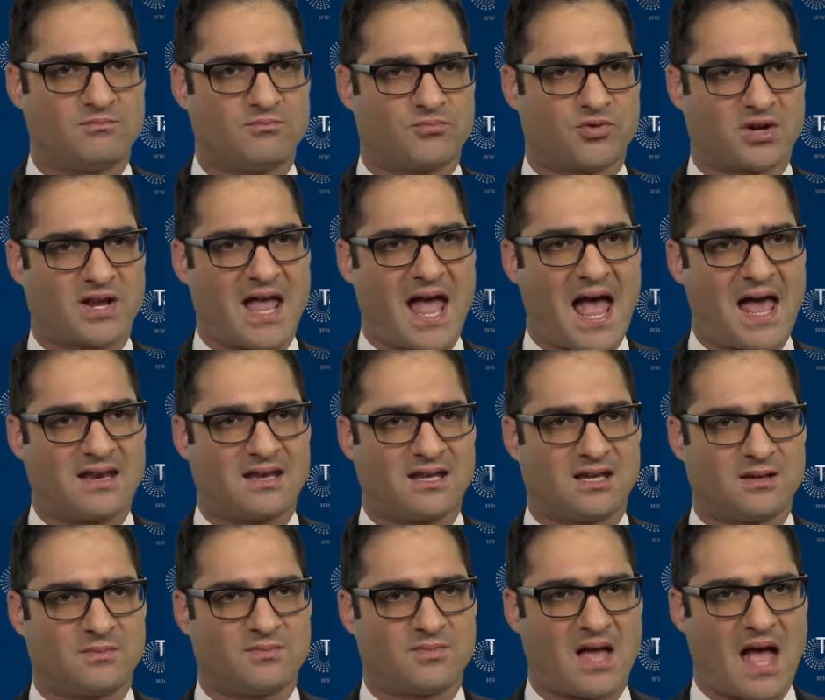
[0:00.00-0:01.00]

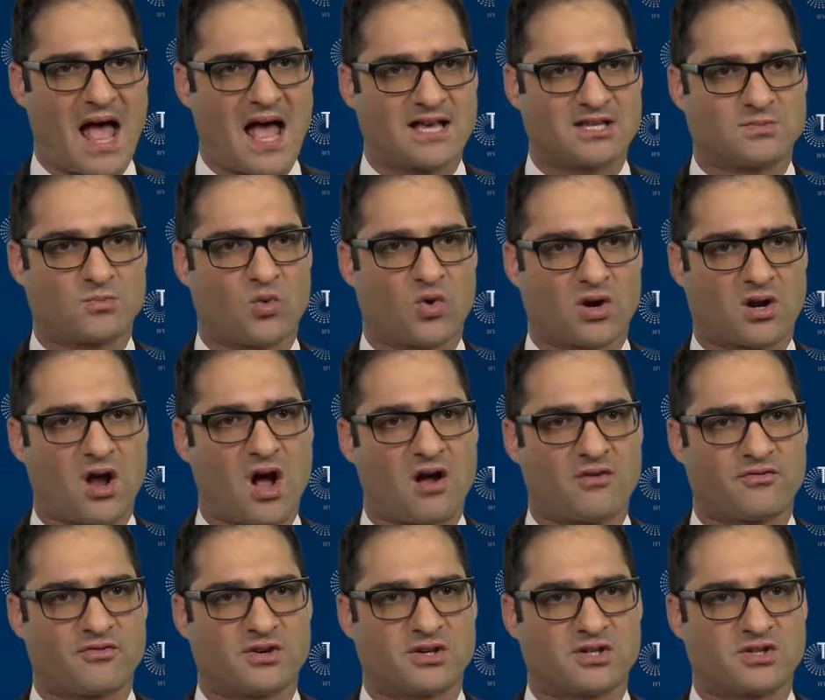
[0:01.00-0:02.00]
brigatinib has more
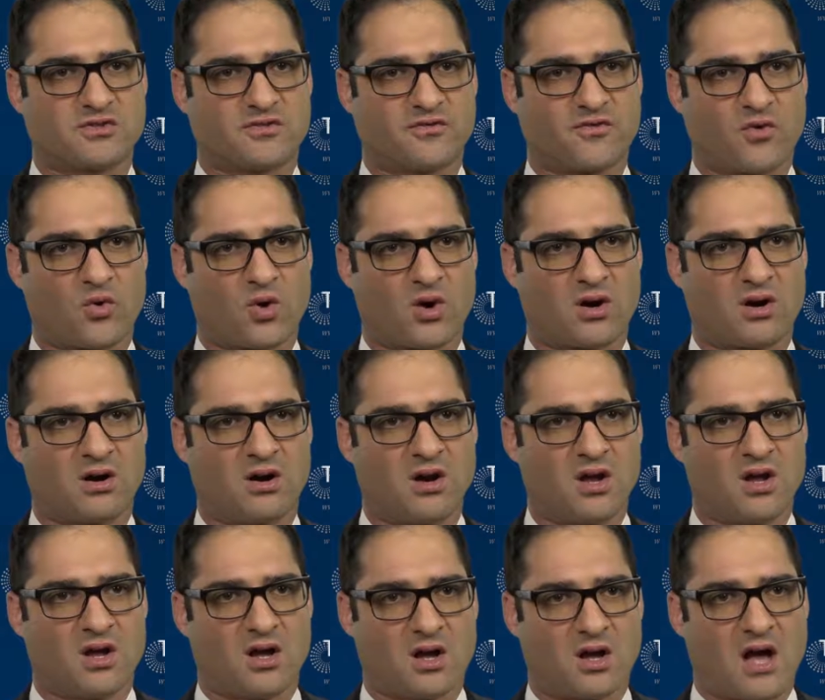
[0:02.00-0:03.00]
coverage for
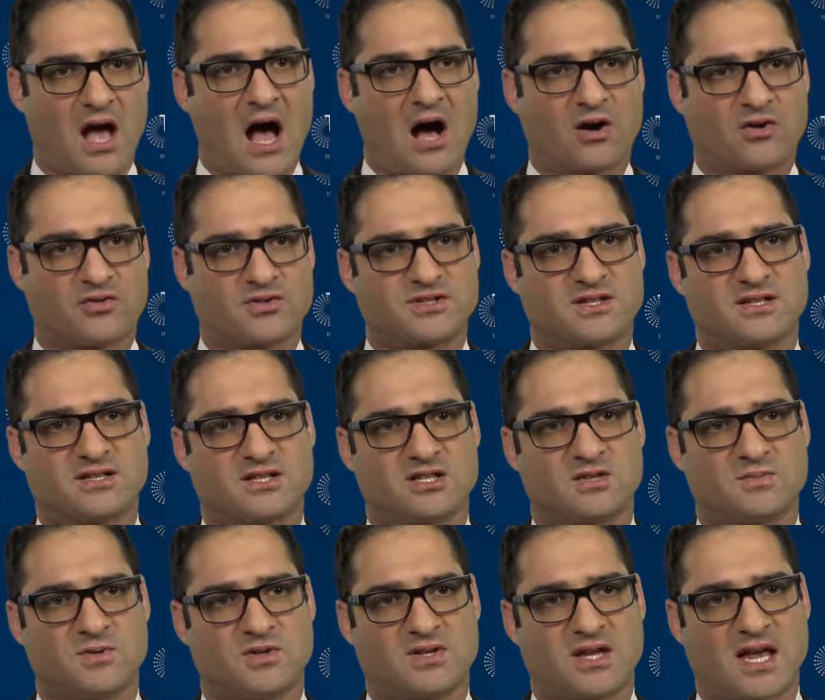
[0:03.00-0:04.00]
uh, ALK
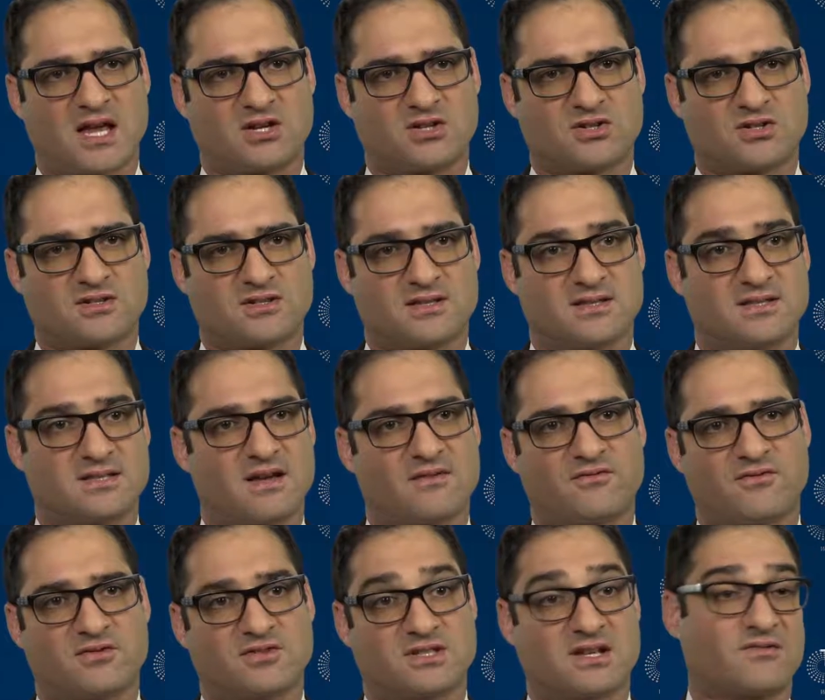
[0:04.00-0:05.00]
resistance mutations than
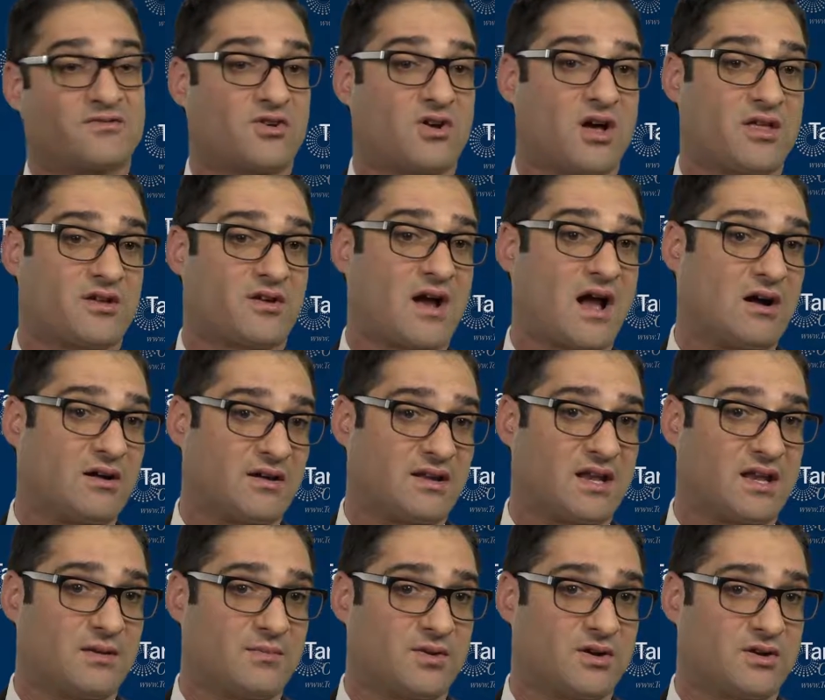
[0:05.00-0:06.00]
several other ALK
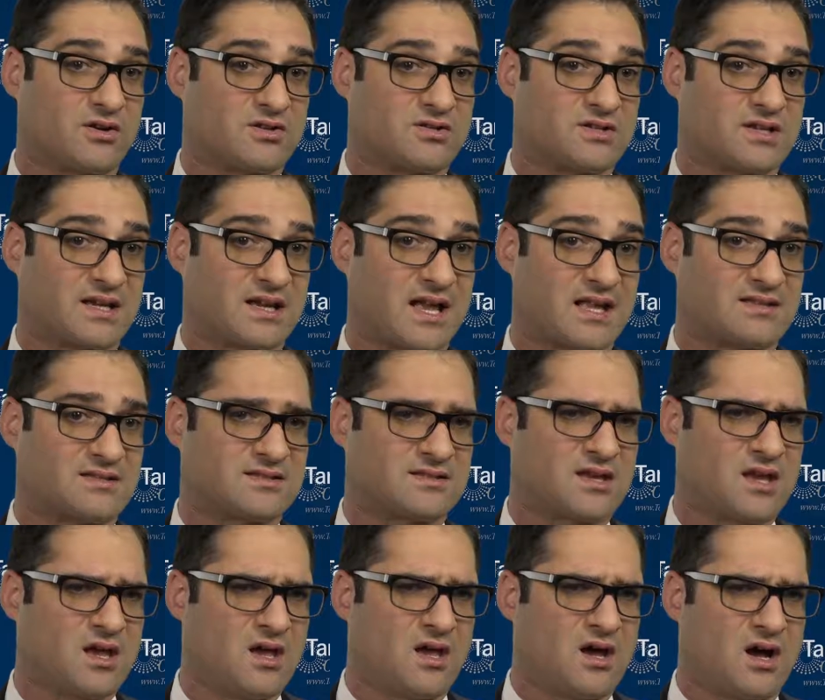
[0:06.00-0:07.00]
inhibitors. It gets
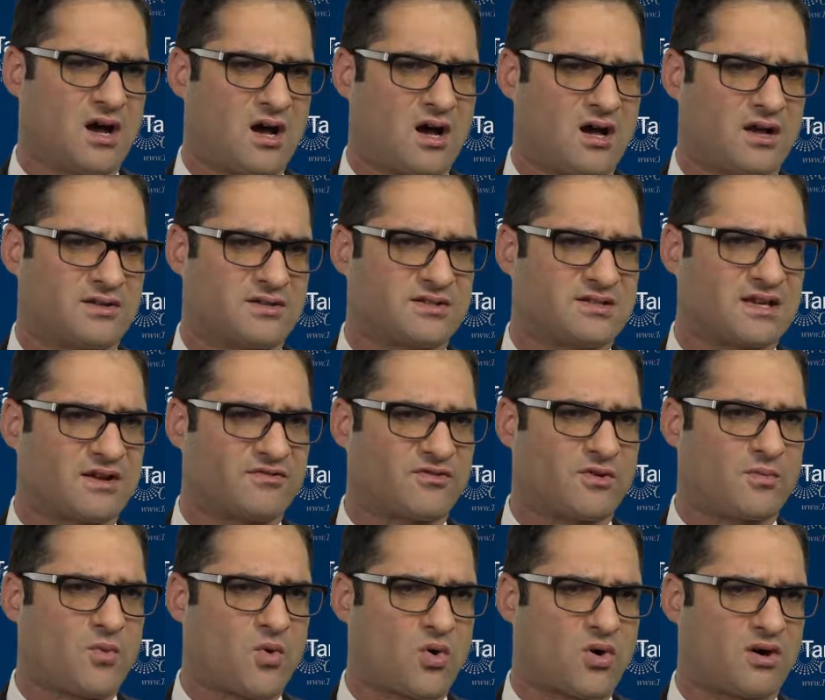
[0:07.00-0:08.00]
uh,
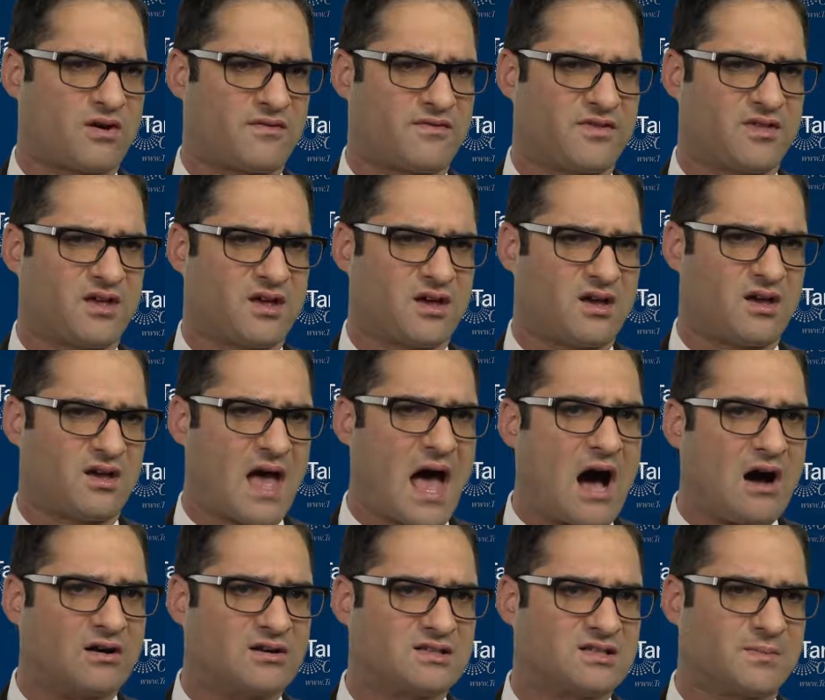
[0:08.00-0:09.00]
several more of the
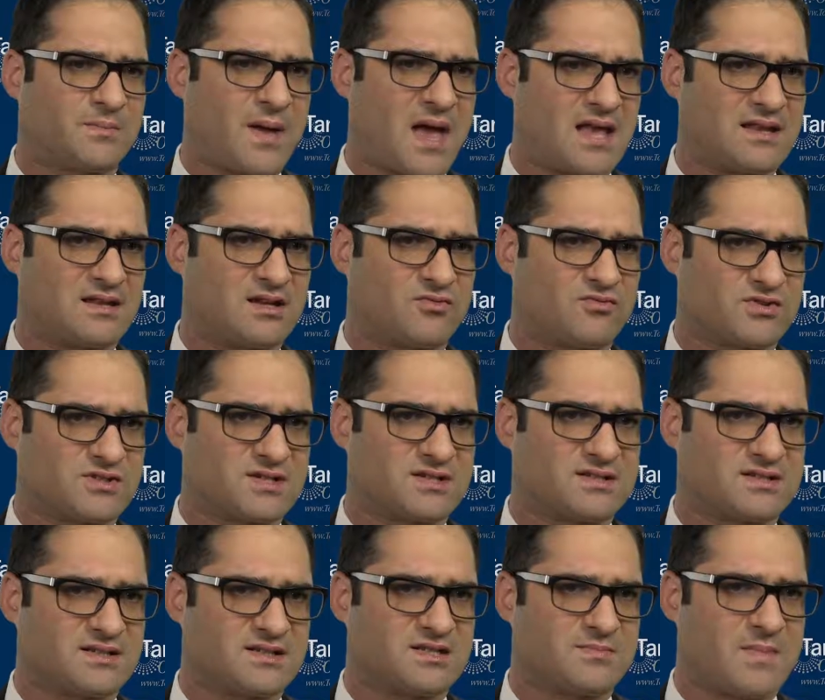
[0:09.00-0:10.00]
ALK dependent
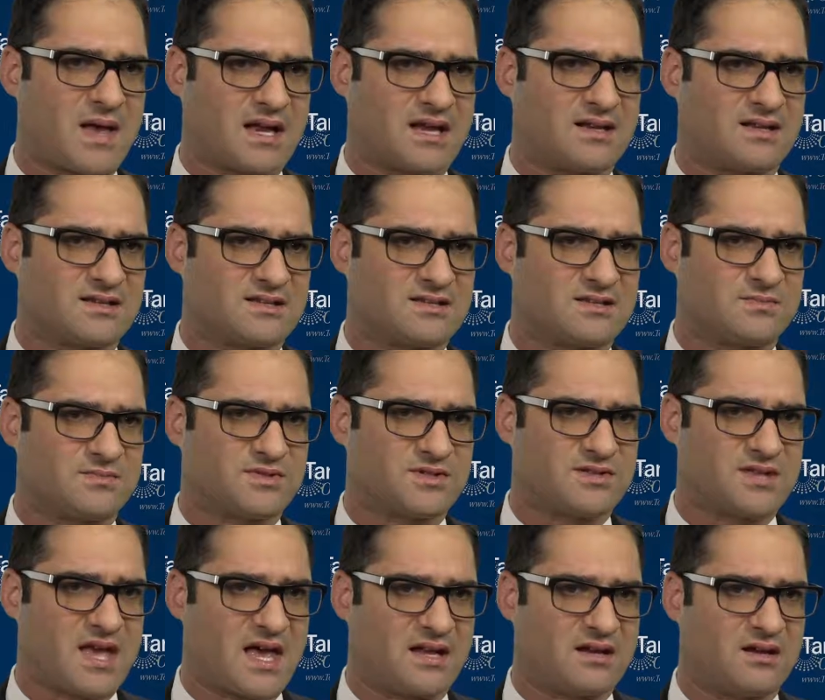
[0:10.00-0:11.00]
resistance mechanisms
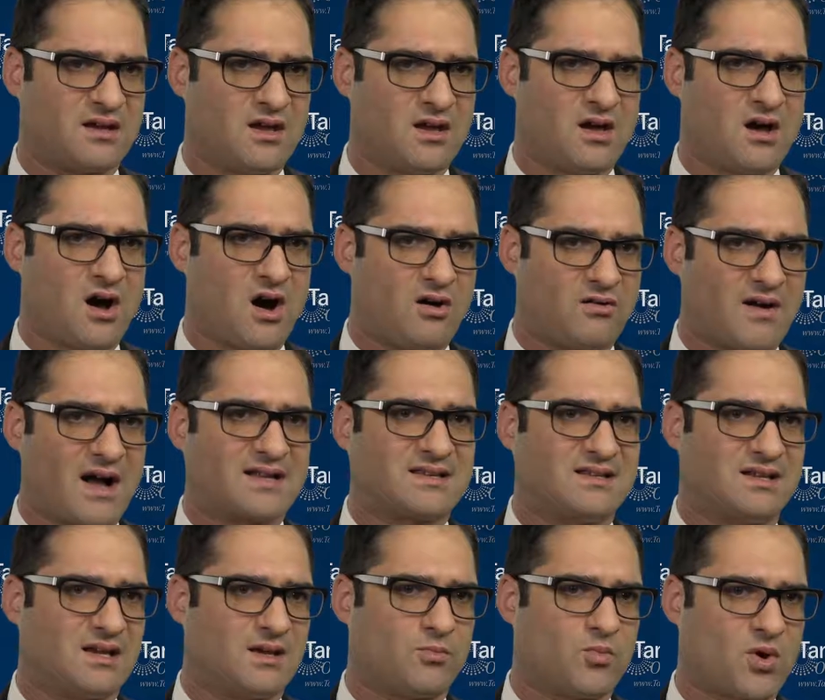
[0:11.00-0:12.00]
than
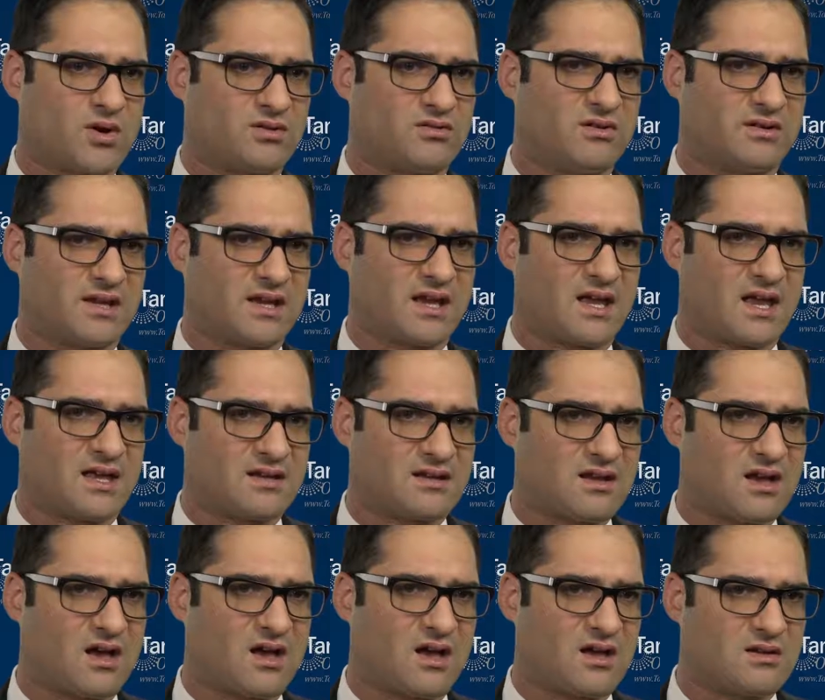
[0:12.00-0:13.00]
alectinib when looking at
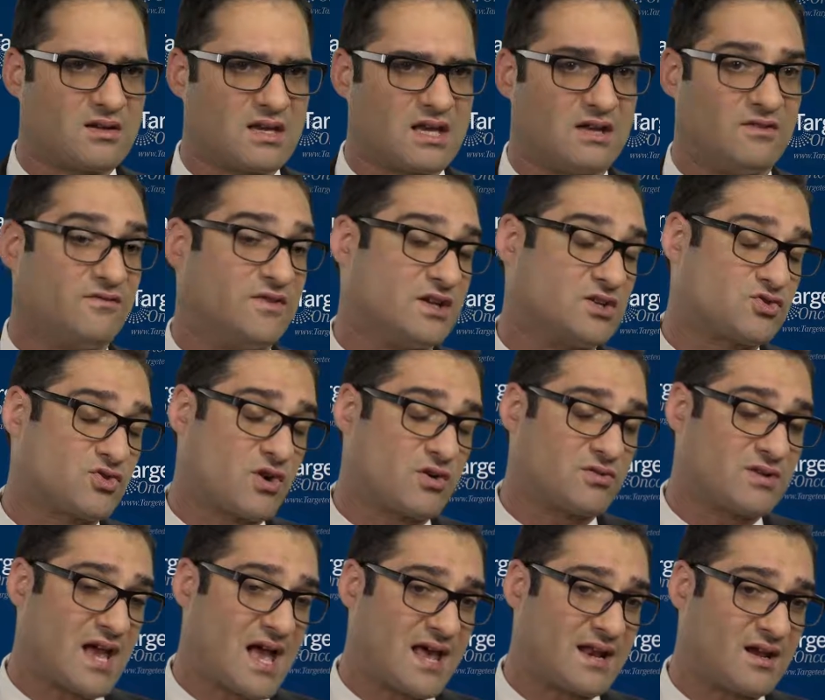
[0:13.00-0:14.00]
uh, in vitro
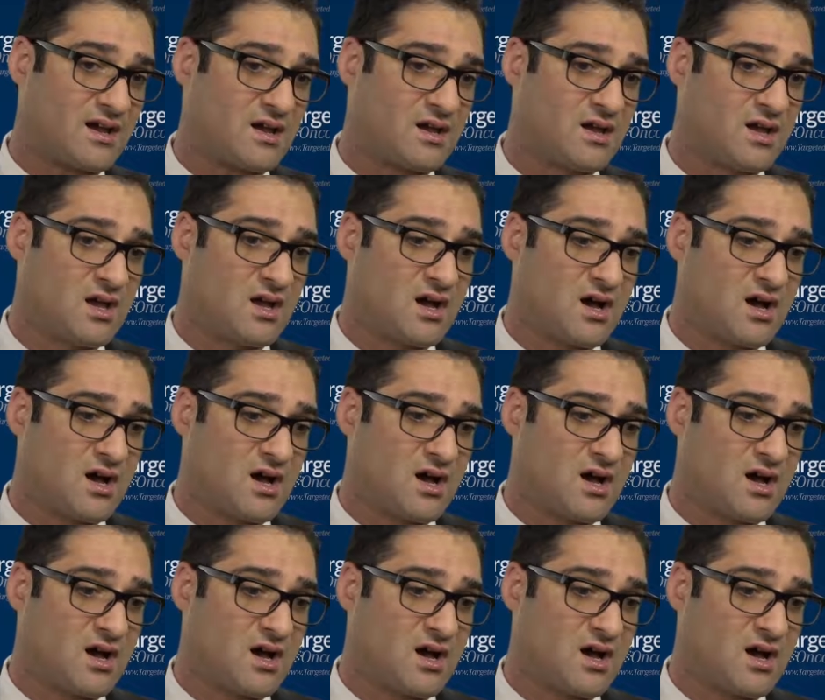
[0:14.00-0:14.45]
data.